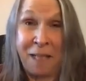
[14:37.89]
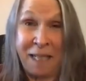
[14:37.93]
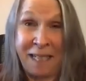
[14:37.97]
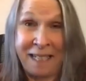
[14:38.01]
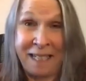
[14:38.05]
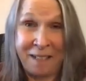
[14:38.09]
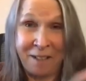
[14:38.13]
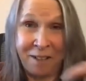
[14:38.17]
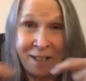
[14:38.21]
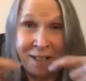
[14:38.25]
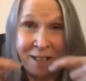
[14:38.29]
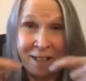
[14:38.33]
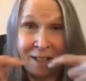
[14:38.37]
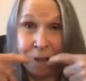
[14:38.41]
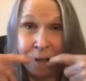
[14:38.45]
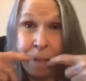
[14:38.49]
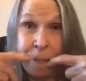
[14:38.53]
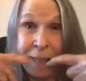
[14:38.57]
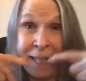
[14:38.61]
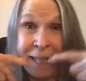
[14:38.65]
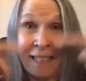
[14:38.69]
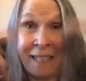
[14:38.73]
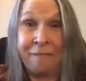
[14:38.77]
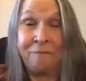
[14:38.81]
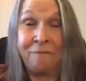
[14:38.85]
minutes and
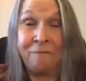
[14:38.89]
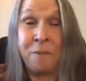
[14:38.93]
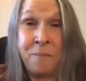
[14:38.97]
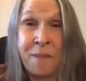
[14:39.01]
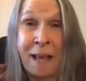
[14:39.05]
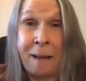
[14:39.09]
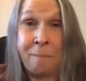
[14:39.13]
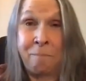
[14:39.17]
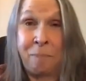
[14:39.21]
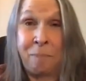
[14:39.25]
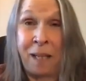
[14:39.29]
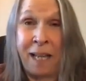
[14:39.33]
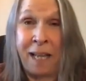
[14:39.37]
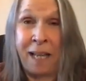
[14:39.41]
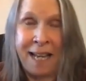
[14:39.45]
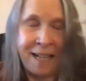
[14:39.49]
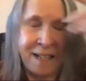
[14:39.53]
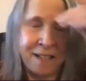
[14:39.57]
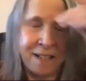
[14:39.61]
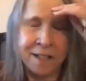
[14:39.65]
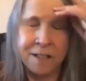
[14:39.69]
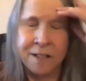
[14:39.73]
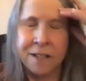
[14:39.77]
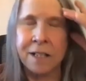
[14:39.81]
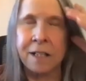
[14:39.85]
speaking from that
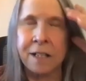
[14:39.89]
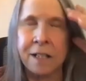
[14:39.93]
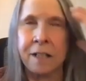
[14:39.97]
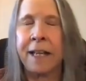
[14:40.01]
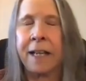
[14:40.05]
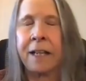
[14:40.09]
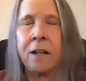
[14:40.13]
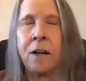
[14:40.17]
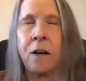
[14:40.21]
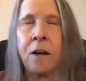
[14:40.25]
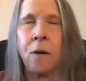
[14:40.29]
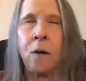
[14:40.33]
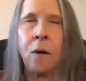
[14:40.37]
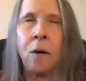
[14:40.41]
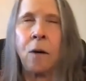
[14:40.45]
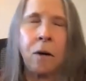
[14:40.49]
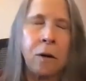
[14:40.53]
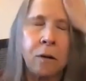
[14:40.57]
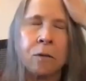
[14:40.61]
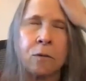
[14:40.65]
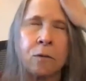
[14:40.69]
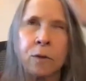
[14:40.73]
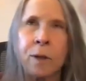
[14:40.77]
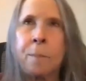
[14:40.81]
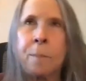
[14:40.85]
place until they go,
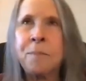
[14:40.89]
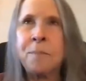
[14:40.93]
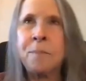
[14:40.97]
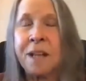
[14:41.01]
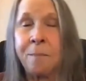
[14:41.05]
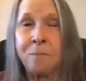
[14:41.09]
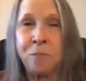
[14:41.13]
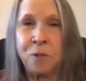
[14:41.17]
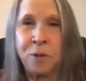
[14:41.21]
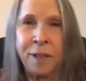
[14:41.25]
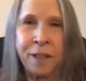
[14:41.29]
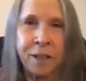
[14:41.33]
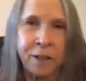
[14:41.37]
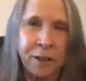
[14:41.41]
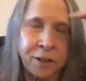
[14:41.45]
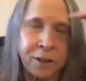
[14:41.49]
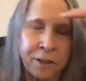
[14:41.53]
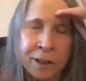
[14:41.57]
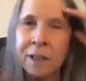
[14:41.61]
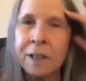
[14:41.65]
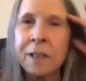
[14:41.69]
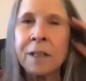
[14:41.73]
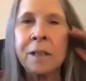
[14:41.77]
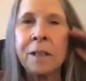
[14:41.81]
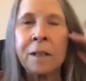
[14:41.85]
mm. whoops, I'm triggered.